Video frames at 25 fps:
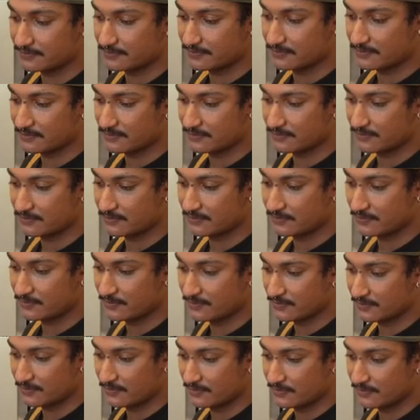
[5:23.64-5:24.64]

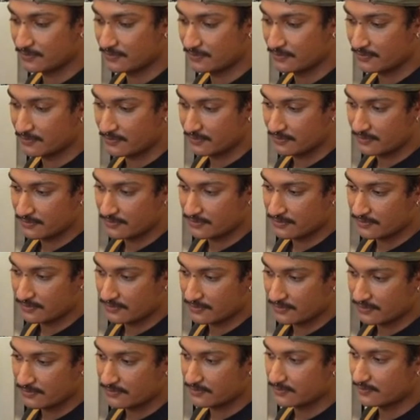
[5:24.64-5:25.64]

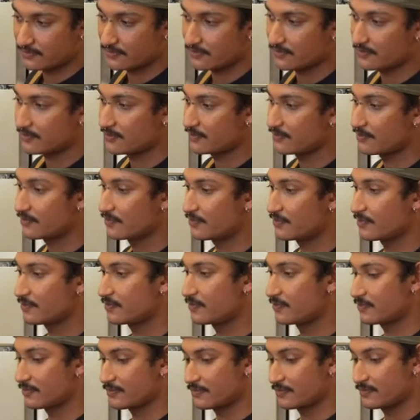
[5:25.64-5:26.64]

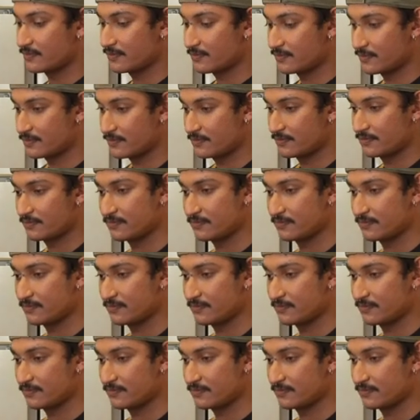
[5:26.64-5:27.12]
(not speaking)